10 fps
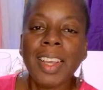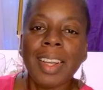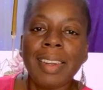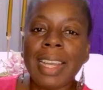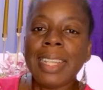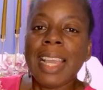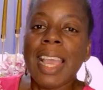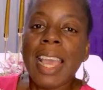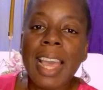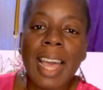All right.
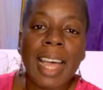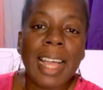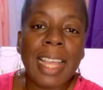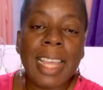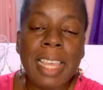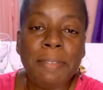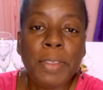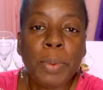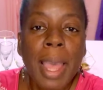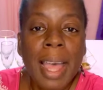
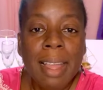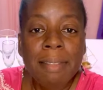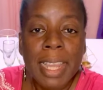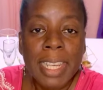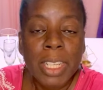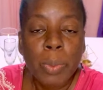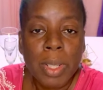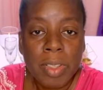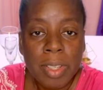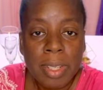If you have any
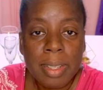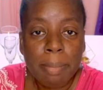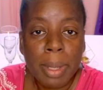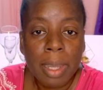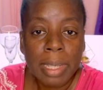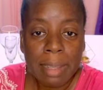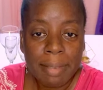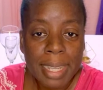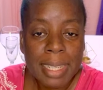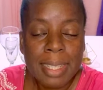questions about
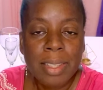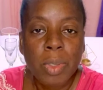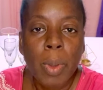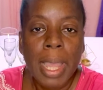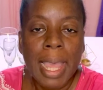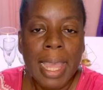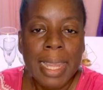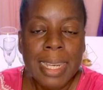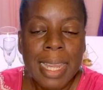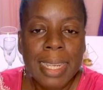events, go
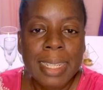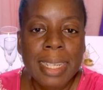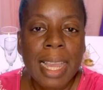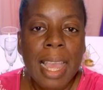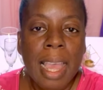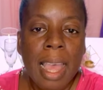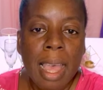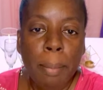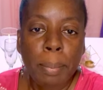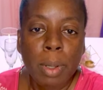ahead and
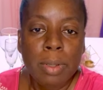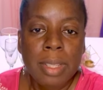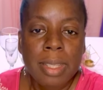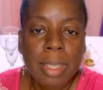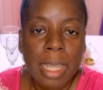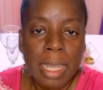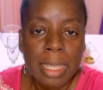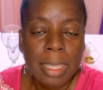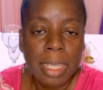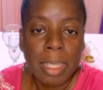post
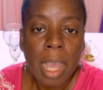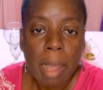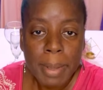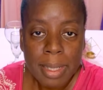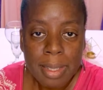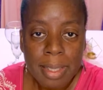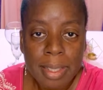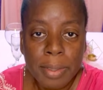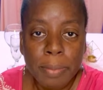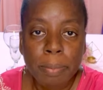in the
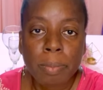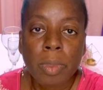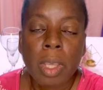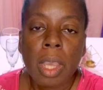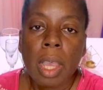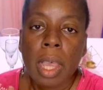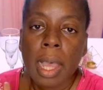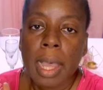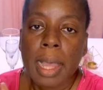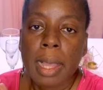comments.
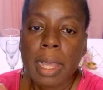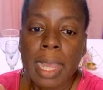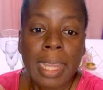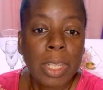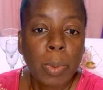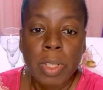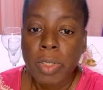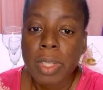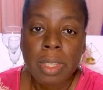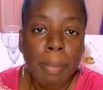Any
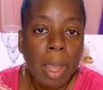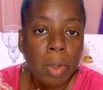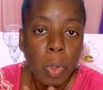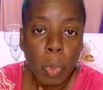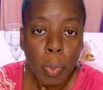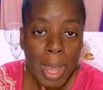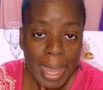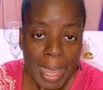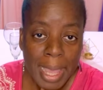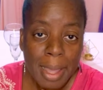questions about who I
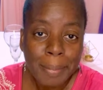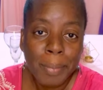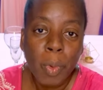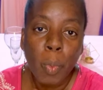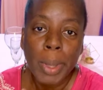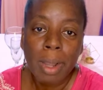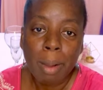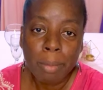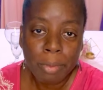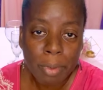am, where
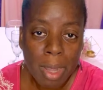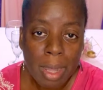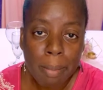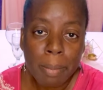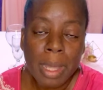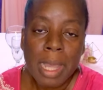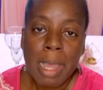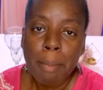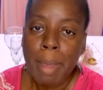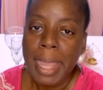I'm from,
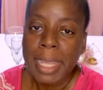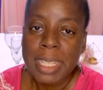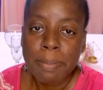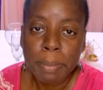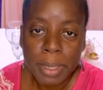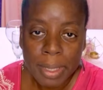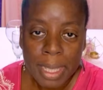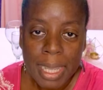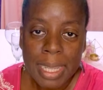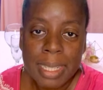my
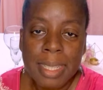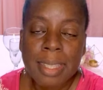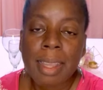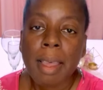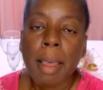experience,